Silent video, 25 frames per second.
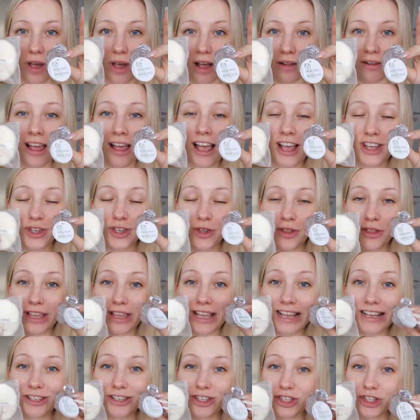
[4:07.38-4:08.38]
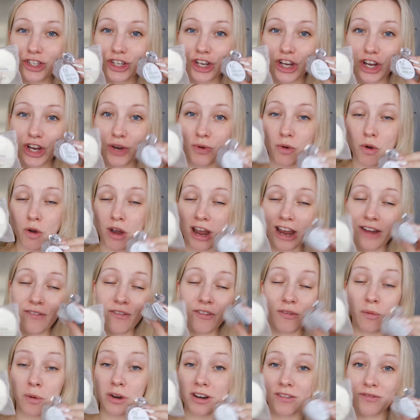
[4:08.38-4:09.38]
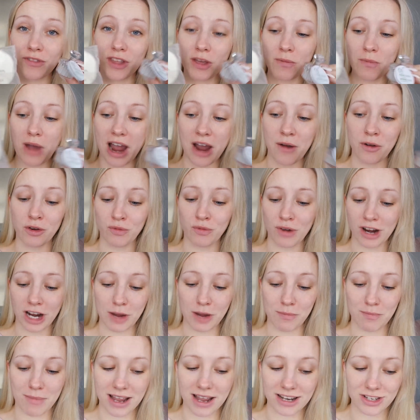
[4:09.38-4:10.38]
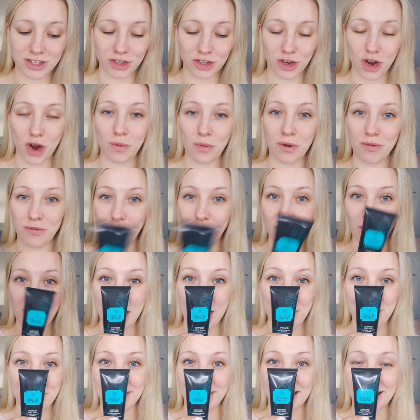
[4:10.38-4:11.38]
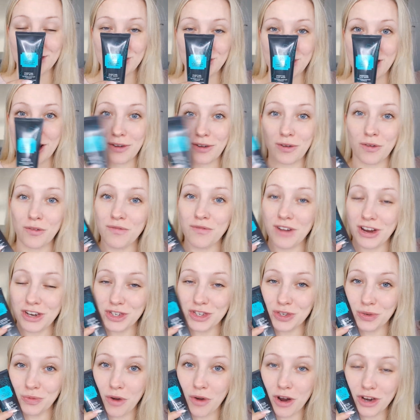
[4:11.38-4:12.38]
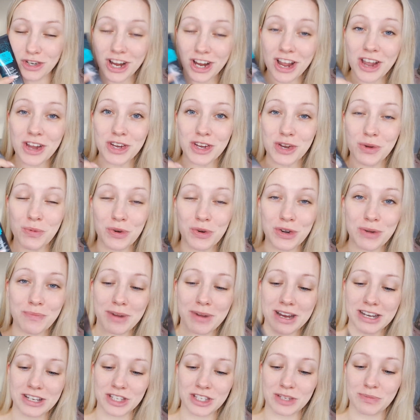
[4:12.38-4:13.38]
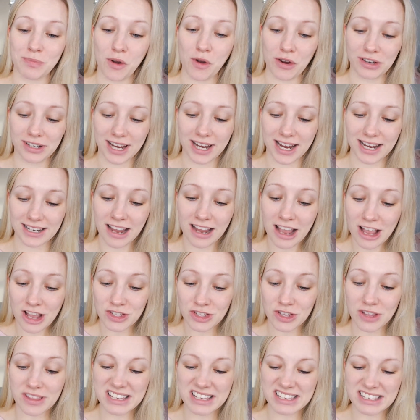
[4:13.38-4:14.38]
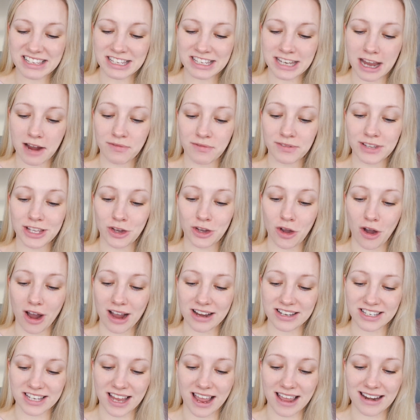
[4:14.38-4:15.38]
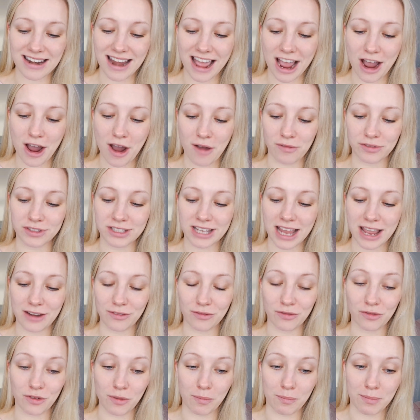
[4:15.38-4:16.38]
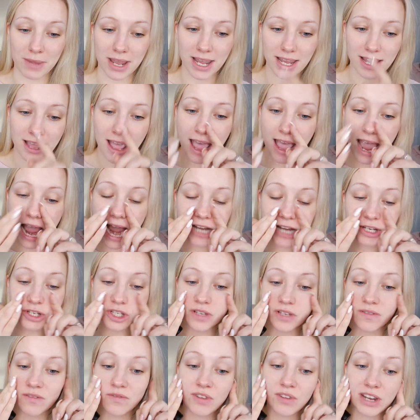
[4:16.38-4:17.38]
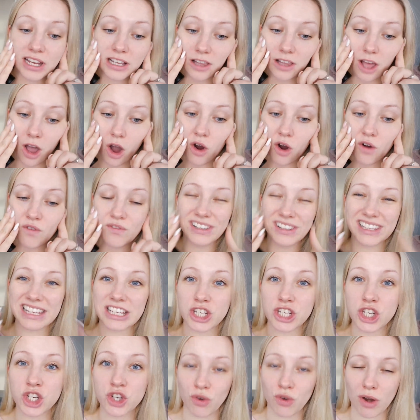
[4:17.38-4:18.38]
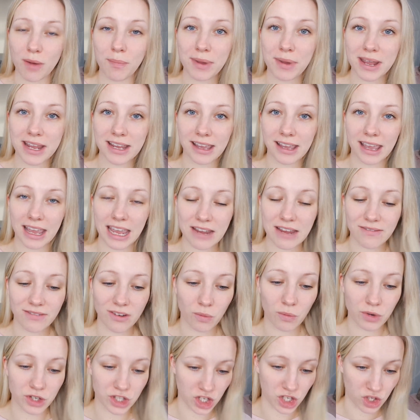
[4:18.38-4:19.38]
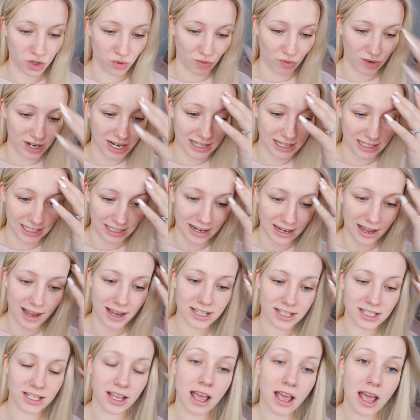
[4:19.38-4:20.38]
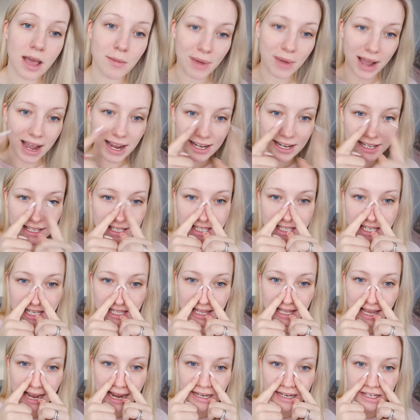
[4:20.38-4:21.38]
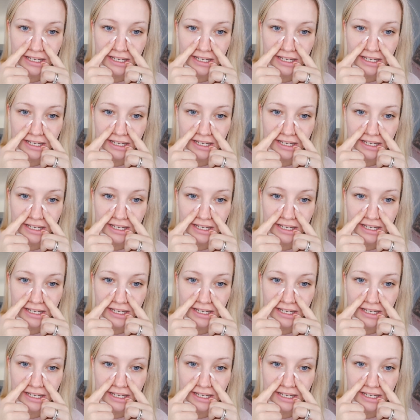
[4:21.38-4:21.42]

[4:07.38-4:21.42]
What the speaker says: well. So these two, either one of them, I would recommend to go with your Himalayan charcoal facial wash. You wouldn't be disappointed. So this has definitely got a 10 out of 10 from me. It doesn't feel overly stripping either, which is really nice, but I can see the